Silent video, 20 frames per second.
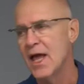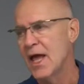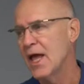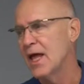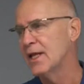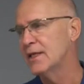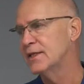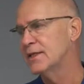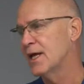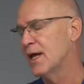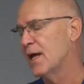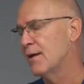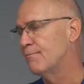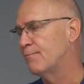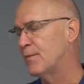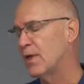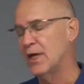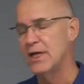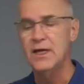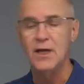and
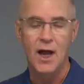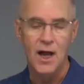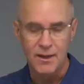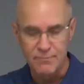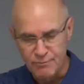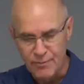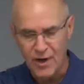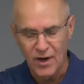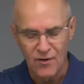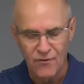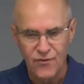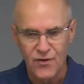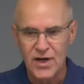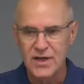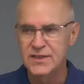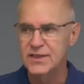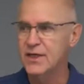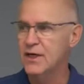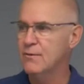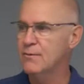um, he, I
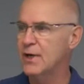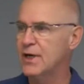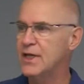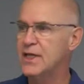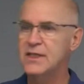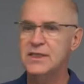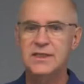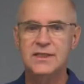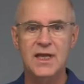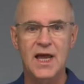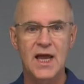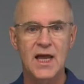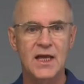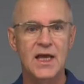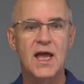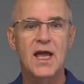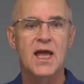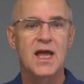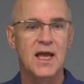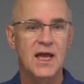paraphrase here, but he's
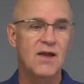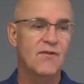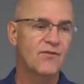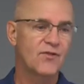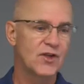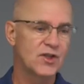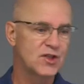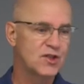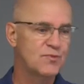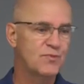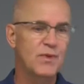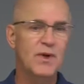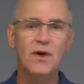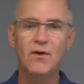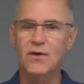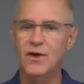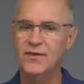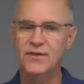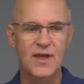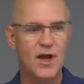saying, if the
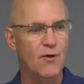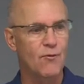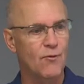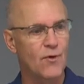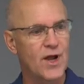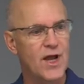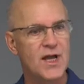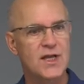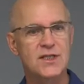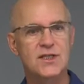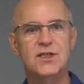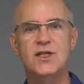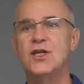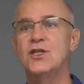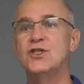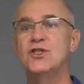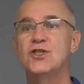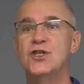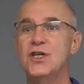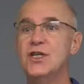Spirit that
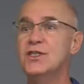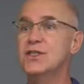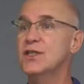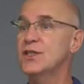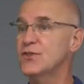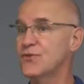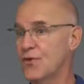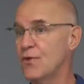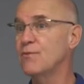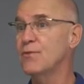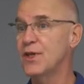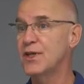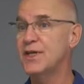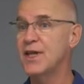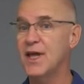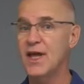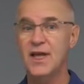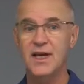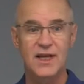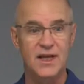raised Jesus from the
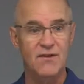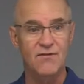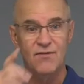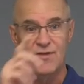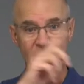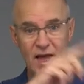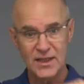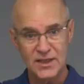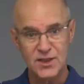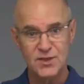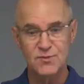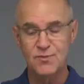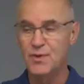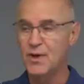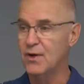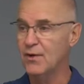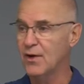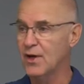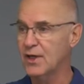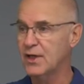dead, if that
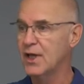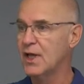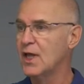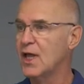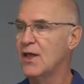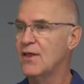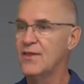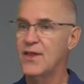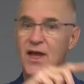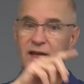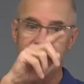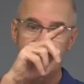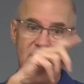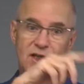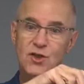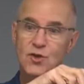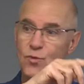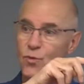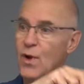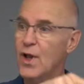Spirit that
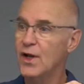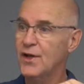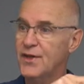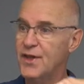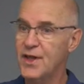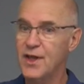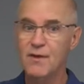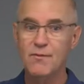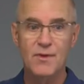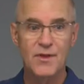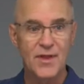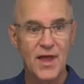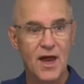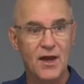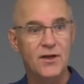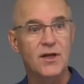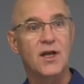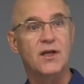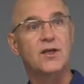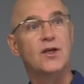indwelled Him and
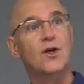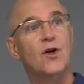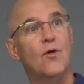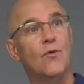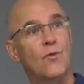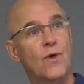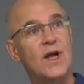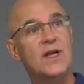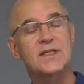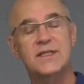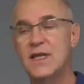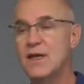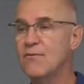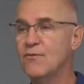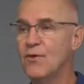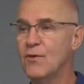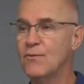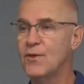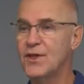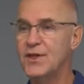that, you know, raised
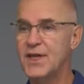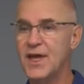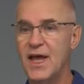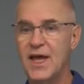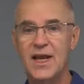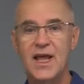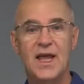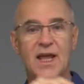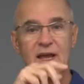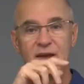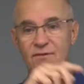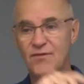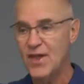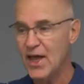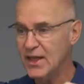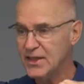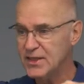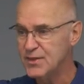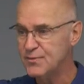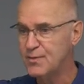Him from the dead, if
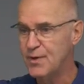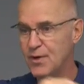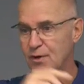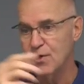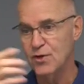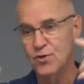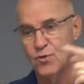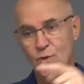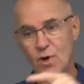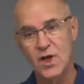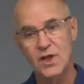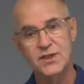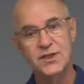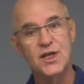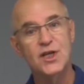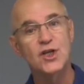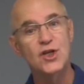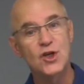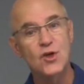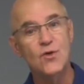that Spirit dwells
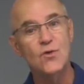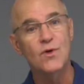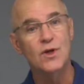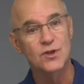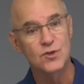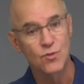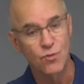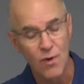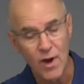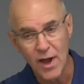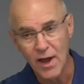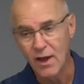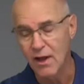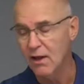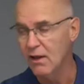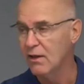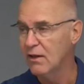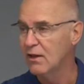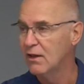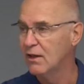in you as
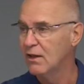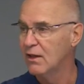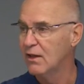well,